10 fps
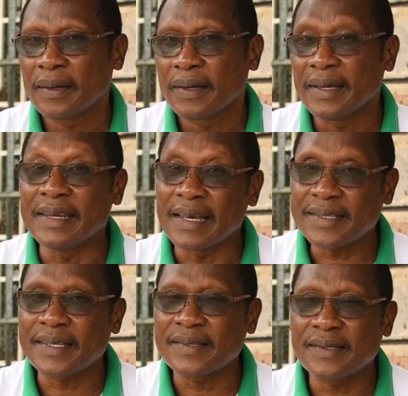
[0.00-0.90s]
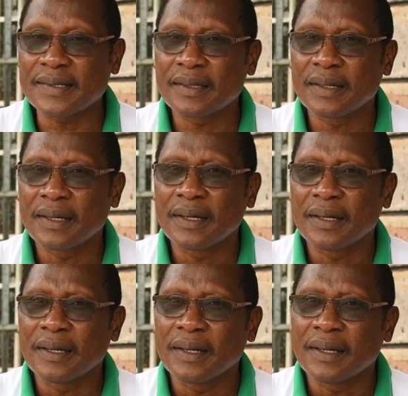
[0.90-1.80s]
In essence,
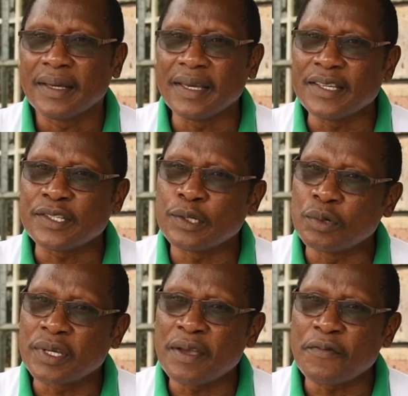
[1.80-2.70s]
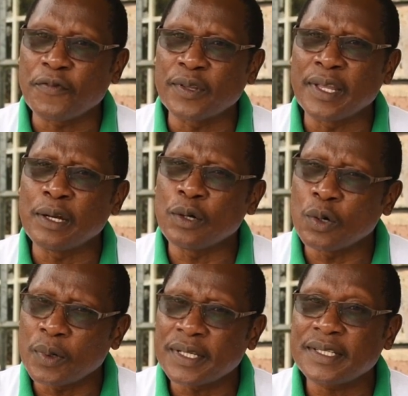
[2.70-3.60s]
he is looking for the
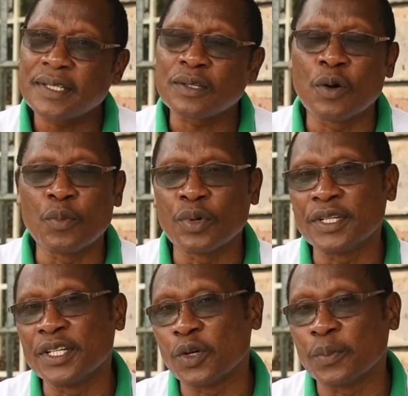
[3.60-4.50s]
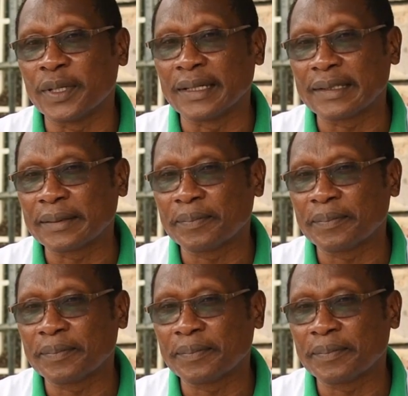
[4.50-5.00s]
lowest common denominator.